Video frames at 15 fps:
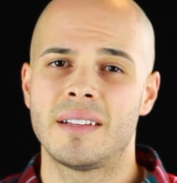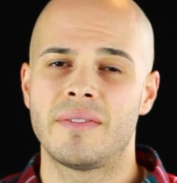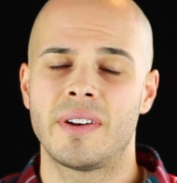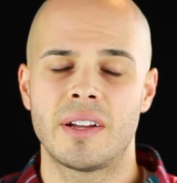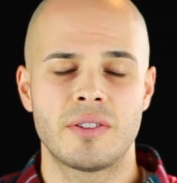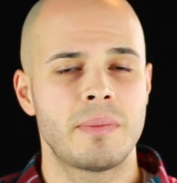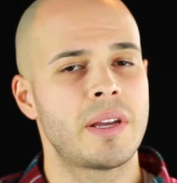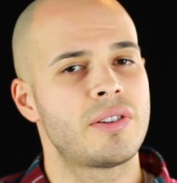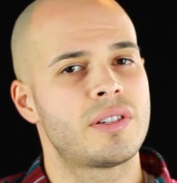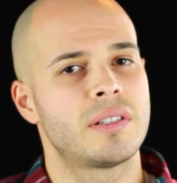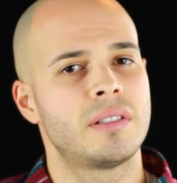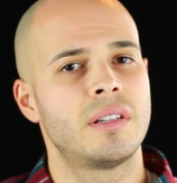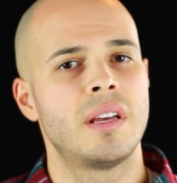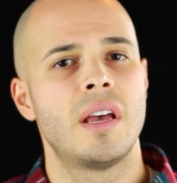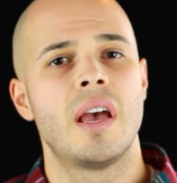I forgot to
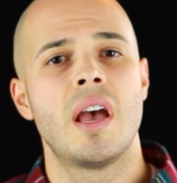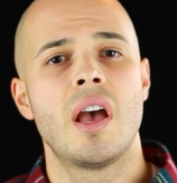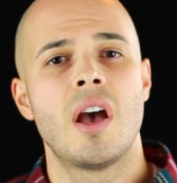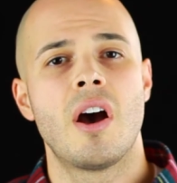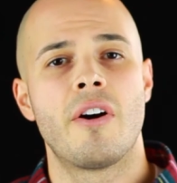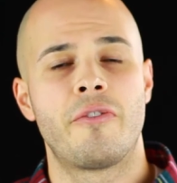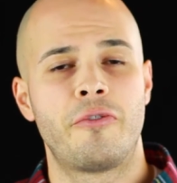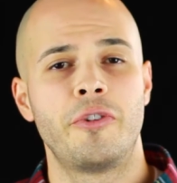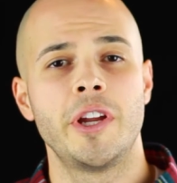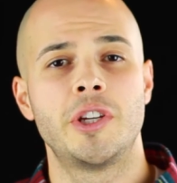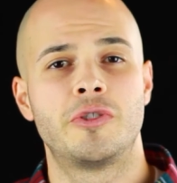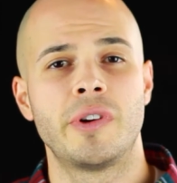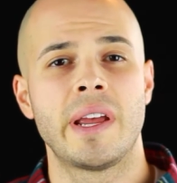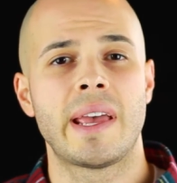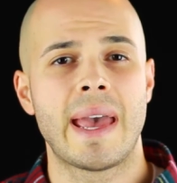mention, a
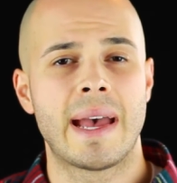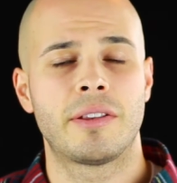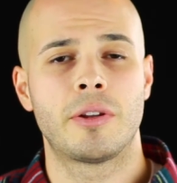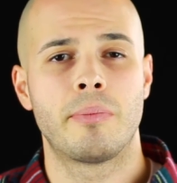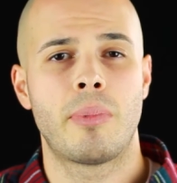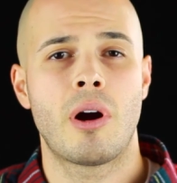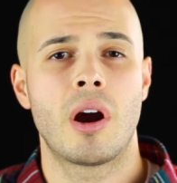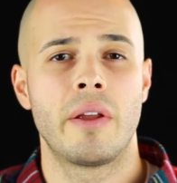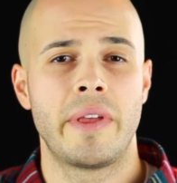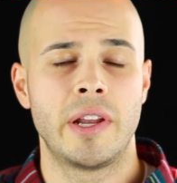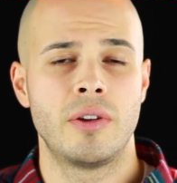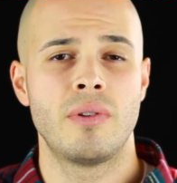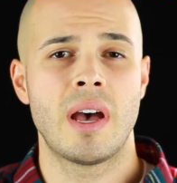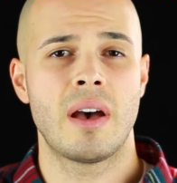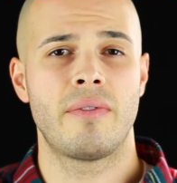free drink at the bar.
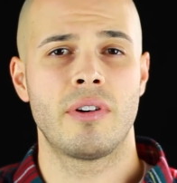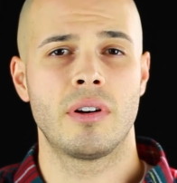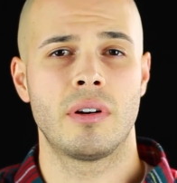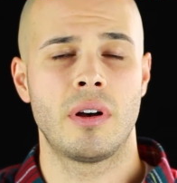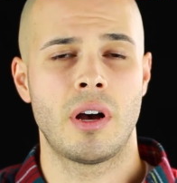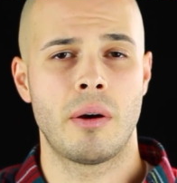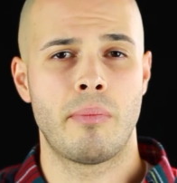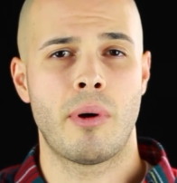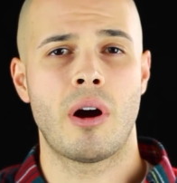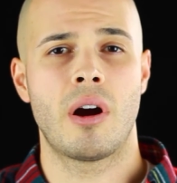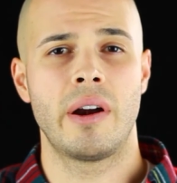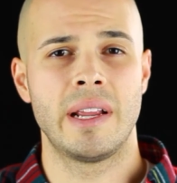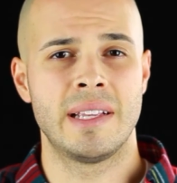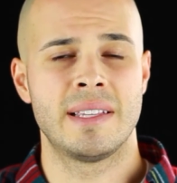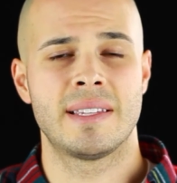They do have a
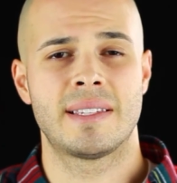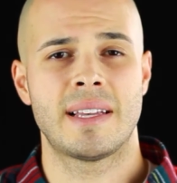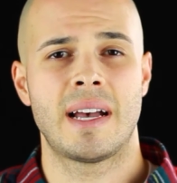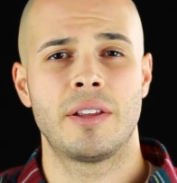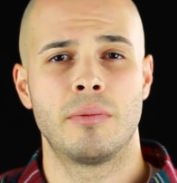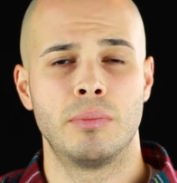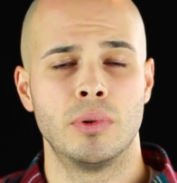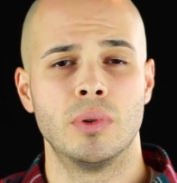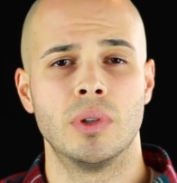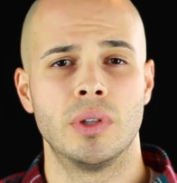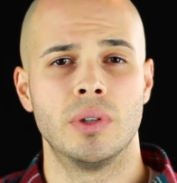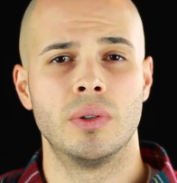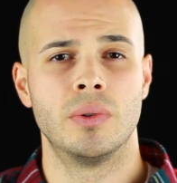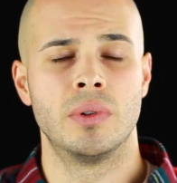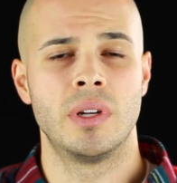bar inside the Blue
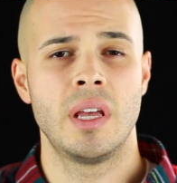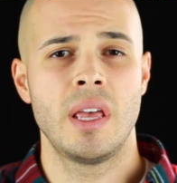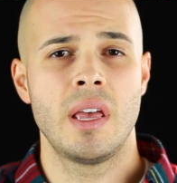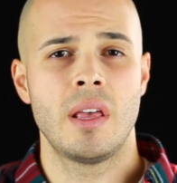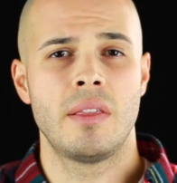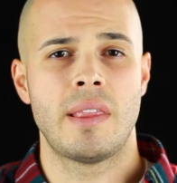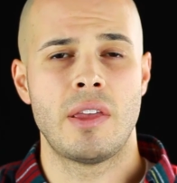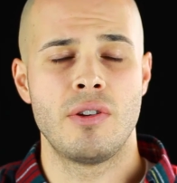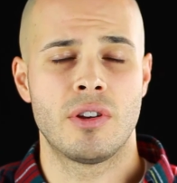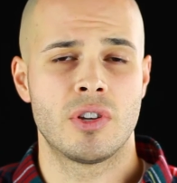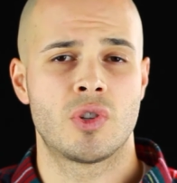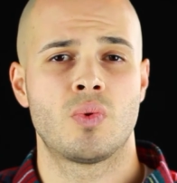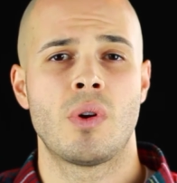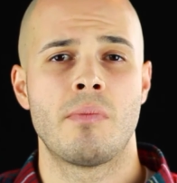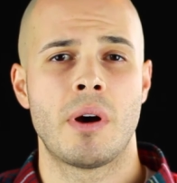Lagoon that you
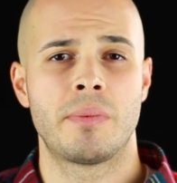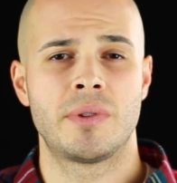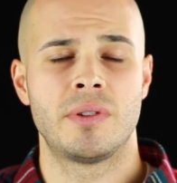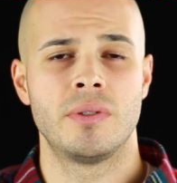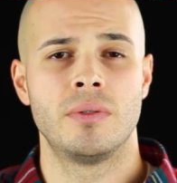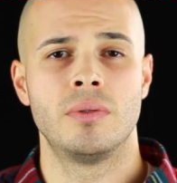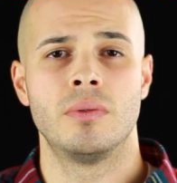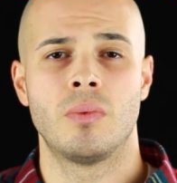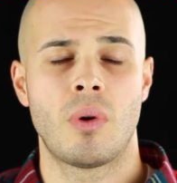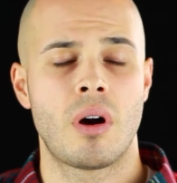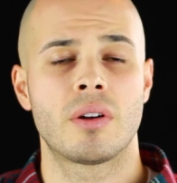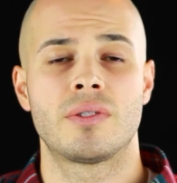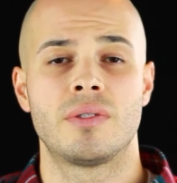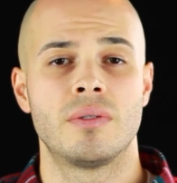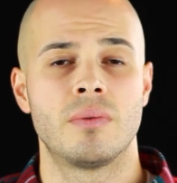can swim up to,
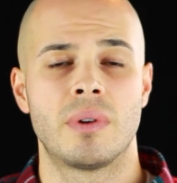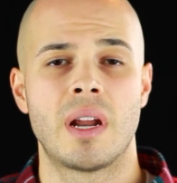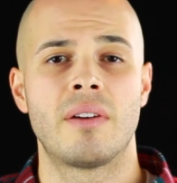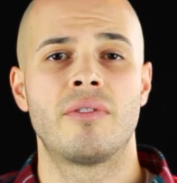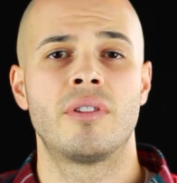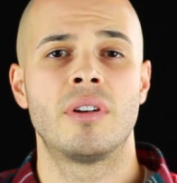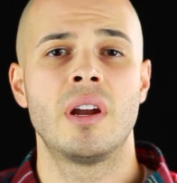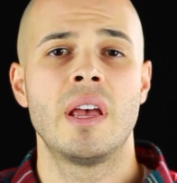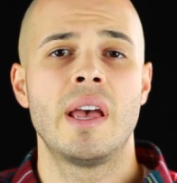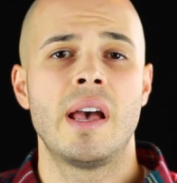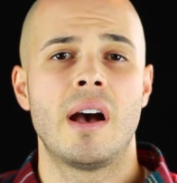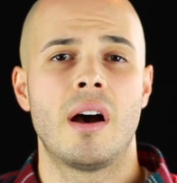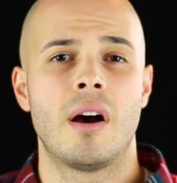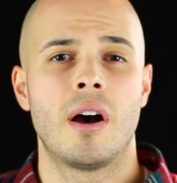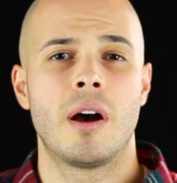walk to, whatever.
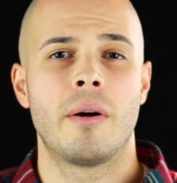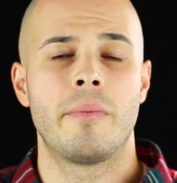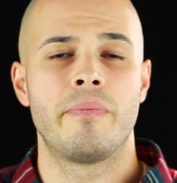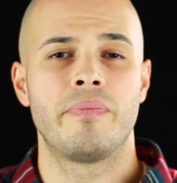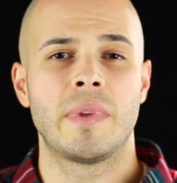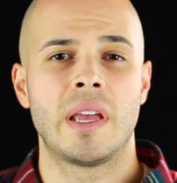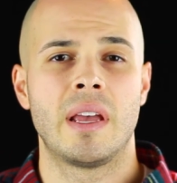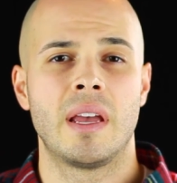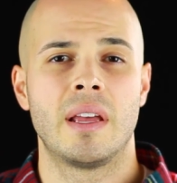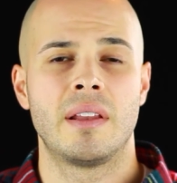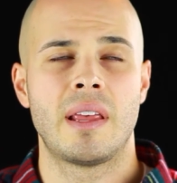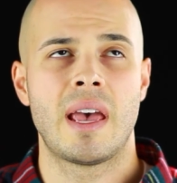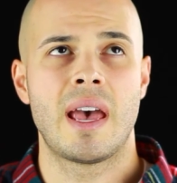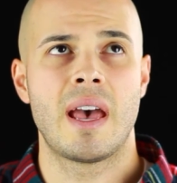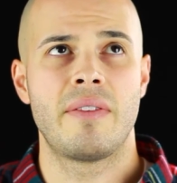
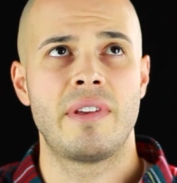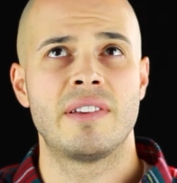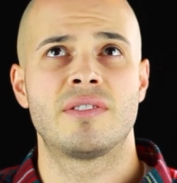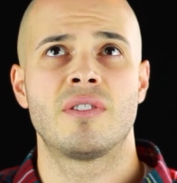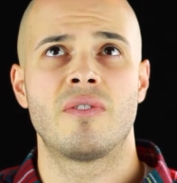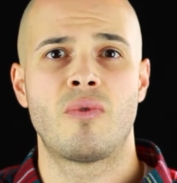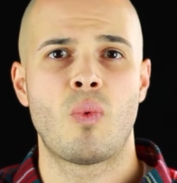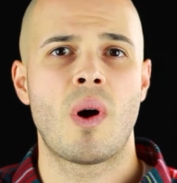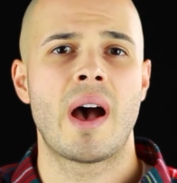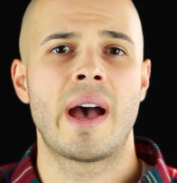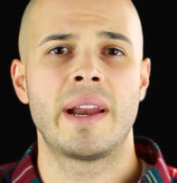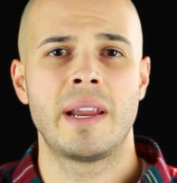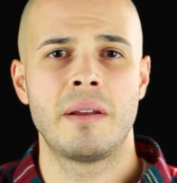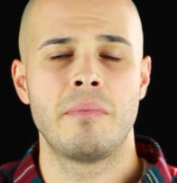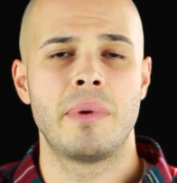And they serve
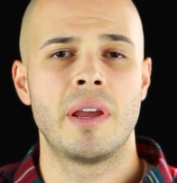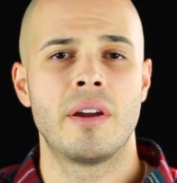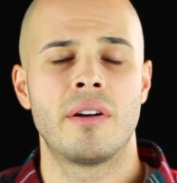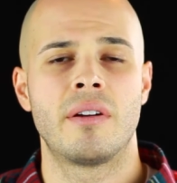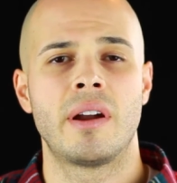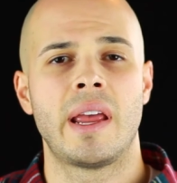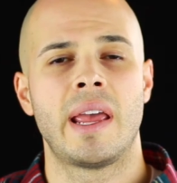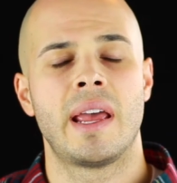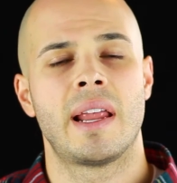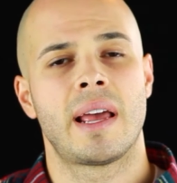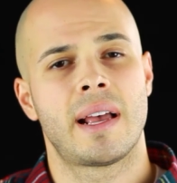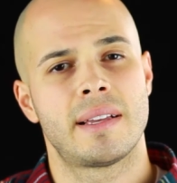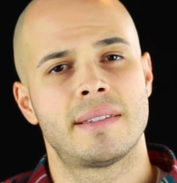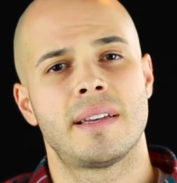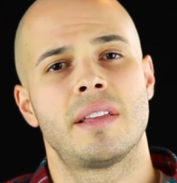wine and beer,
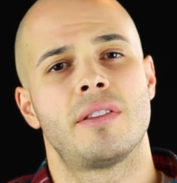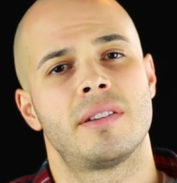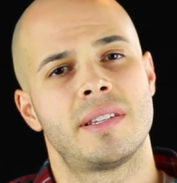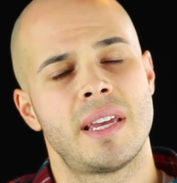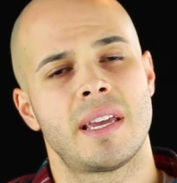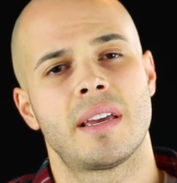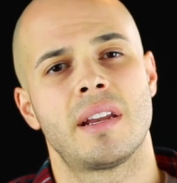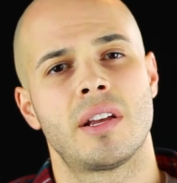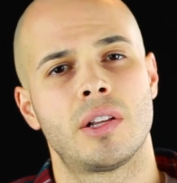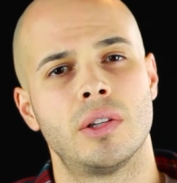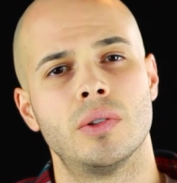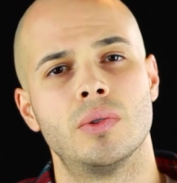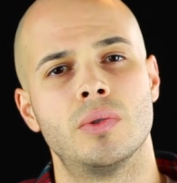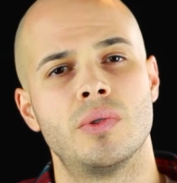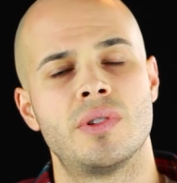and like I said, the ticket
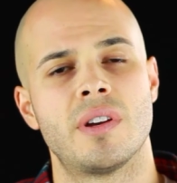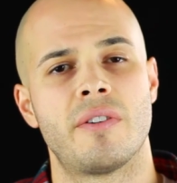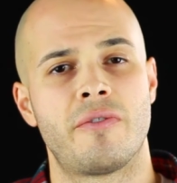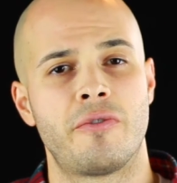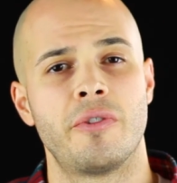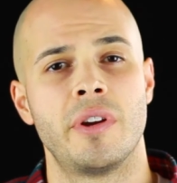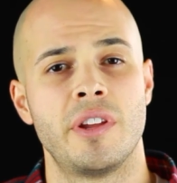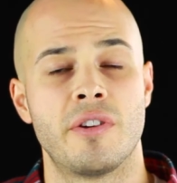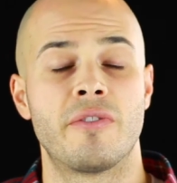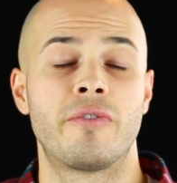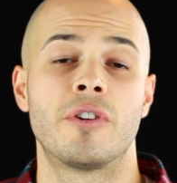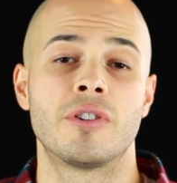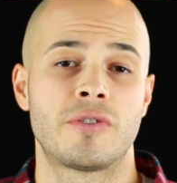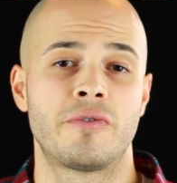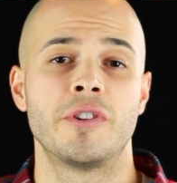includes your
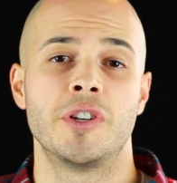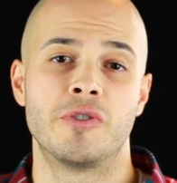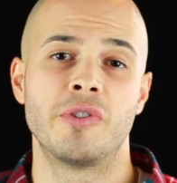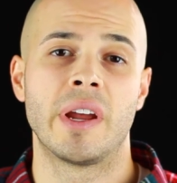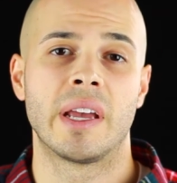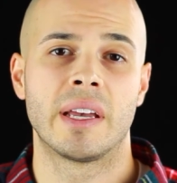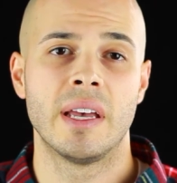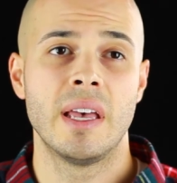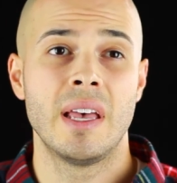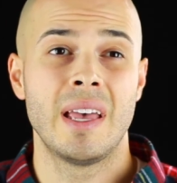first free drink.